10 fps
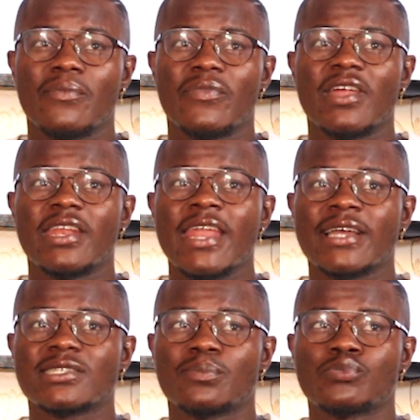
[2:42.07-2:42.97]
The
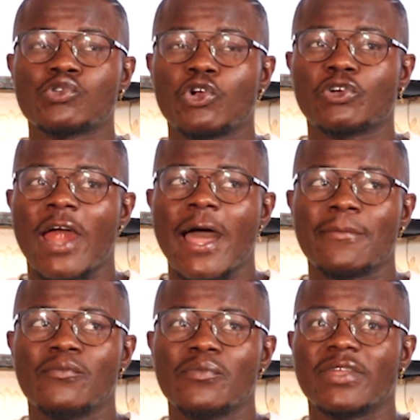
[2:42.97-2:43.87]
next
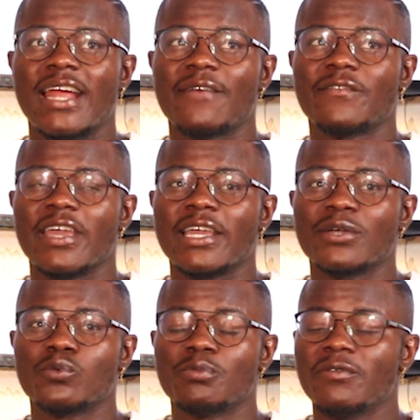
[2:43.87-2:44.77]
program that I
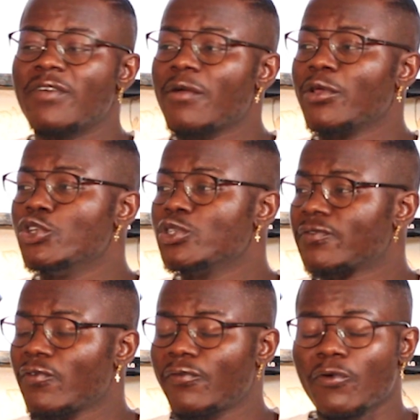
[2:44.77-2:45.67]
think would be very
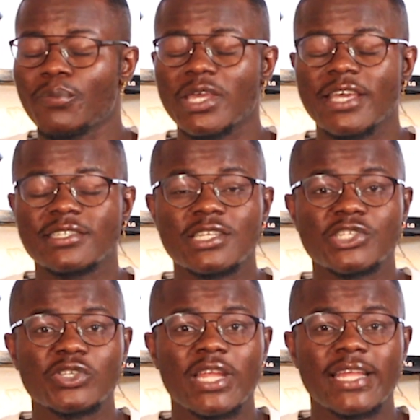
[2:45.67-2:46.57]
useful for PhD
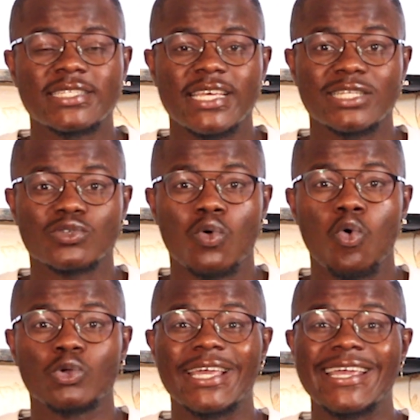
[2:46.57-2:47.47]
students is
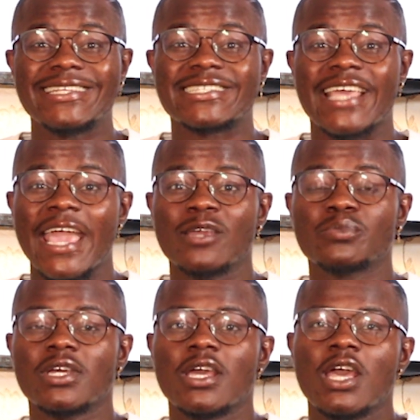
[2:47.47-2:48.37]
called
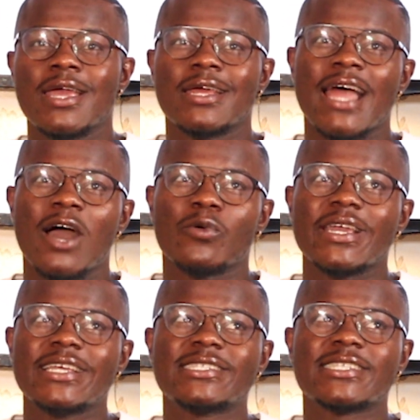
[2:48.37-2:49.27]
Inkscape. Now
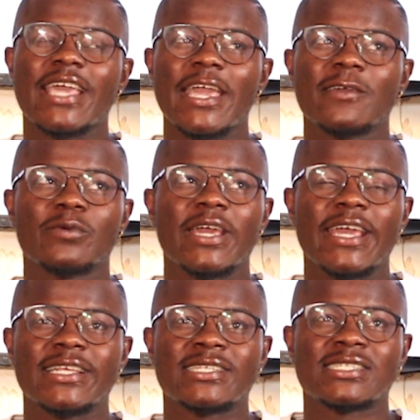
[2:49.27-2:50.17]
Inkscape
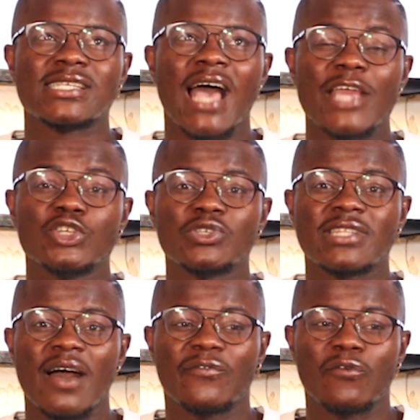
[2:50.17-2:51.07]
I use
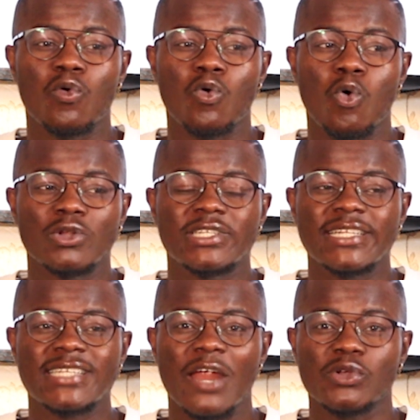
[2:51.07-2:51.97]
that for
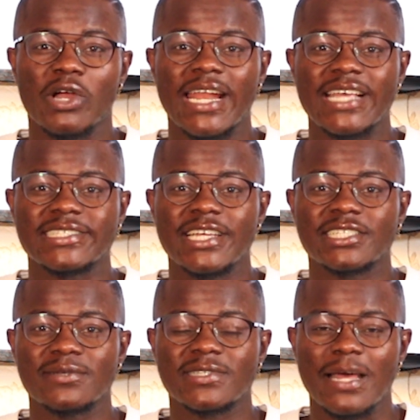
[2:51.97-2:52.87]
data
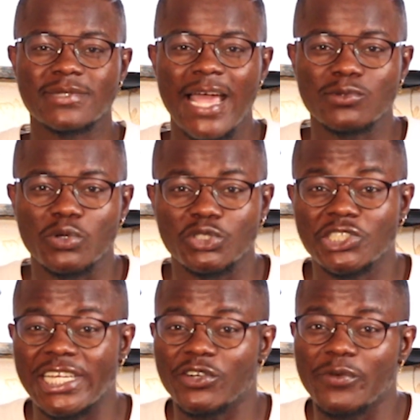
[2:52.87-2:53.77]
reorganization. Sometimes when you
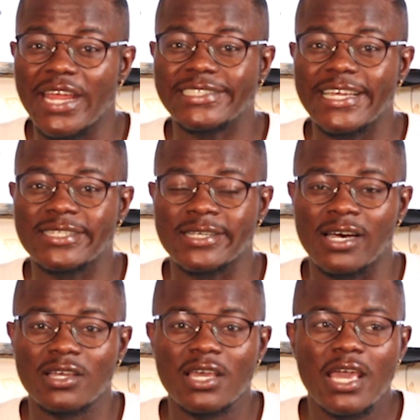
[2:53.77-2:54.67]
generate data